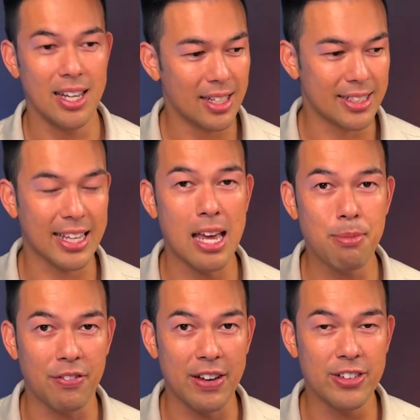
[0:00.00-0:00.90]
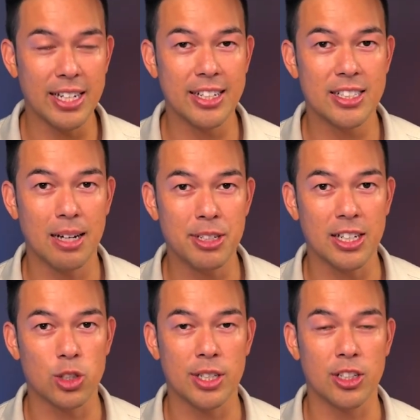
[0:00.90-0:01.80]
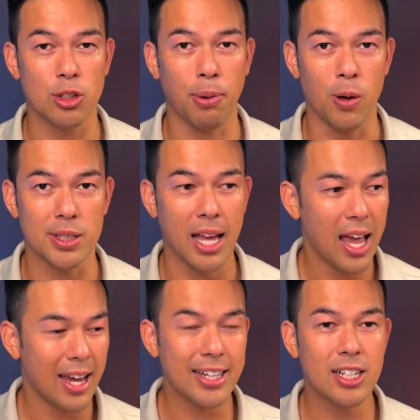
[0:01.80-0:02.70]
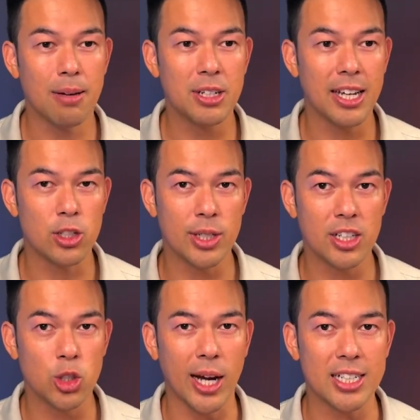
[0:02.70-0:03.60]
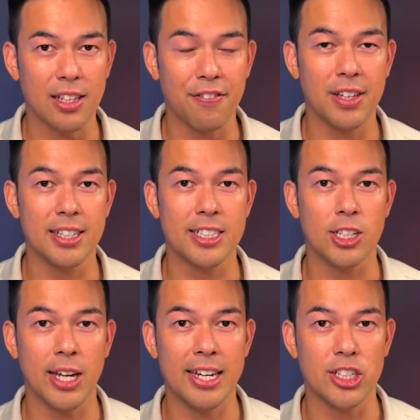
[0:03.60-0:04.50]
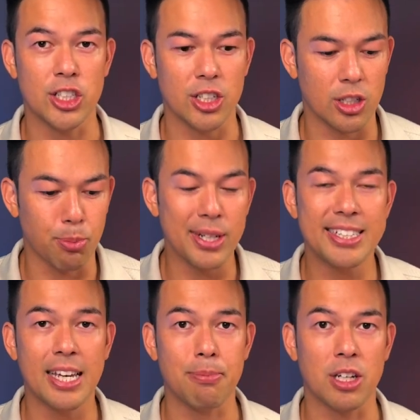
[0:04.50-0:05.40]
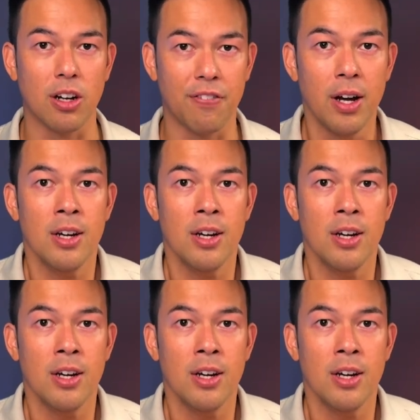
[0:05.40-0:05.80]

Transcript: It's a game of every, anytime you get triggered, you pause. Anytime you get triggered, you actually feel into your energy. You breathe deep. You go,